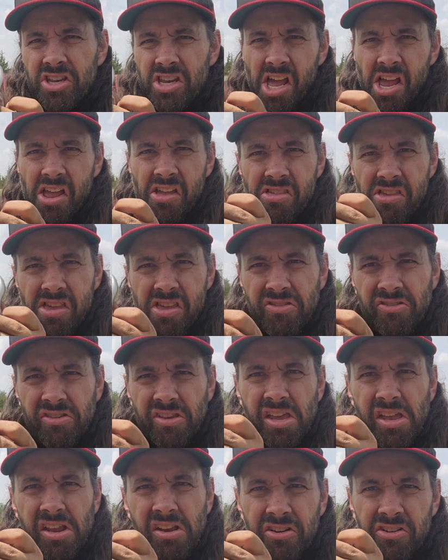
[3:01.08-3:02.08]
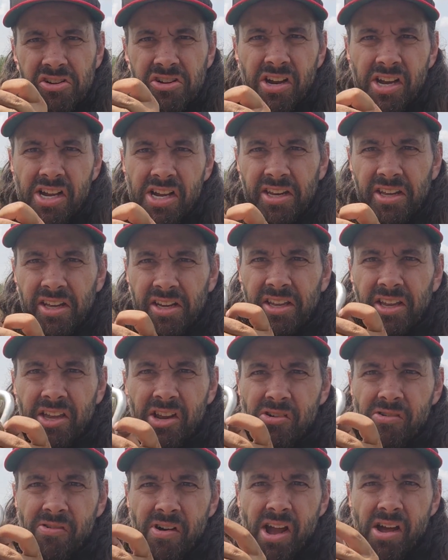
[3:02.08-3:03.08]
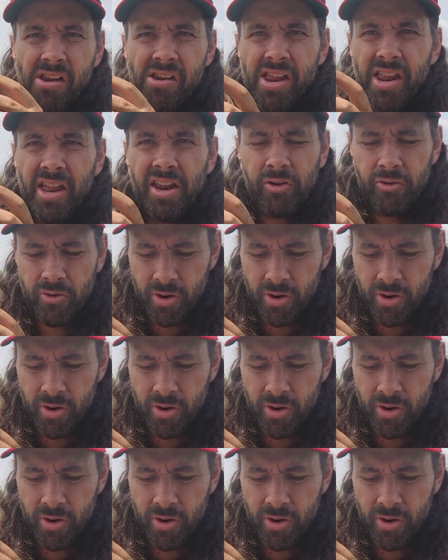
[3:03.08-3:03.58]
in like this, and you're trying to get around it and